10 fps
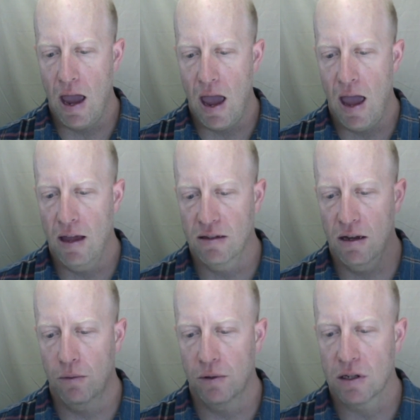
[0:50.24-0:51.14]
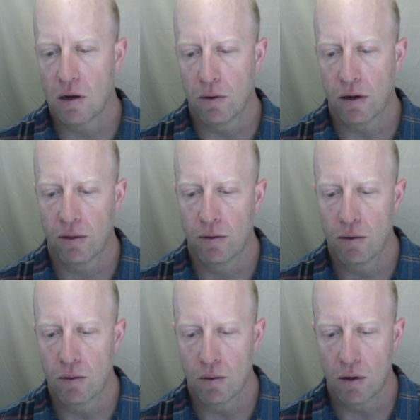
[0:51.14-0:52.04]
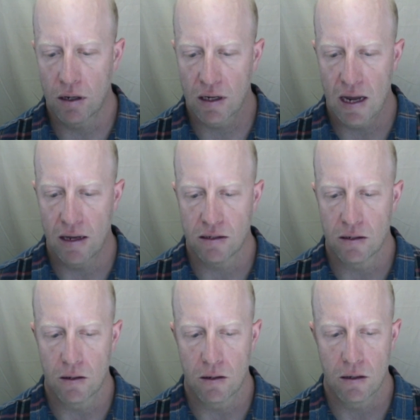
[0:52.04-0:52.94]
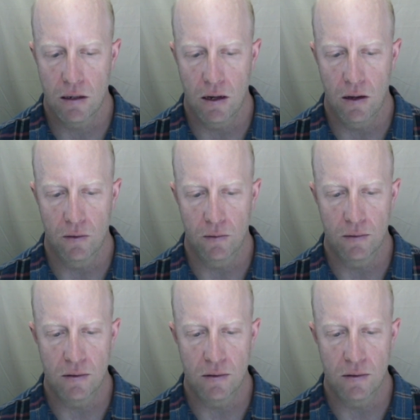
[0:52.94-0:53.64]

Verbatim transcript: as I was going through cancer, you know,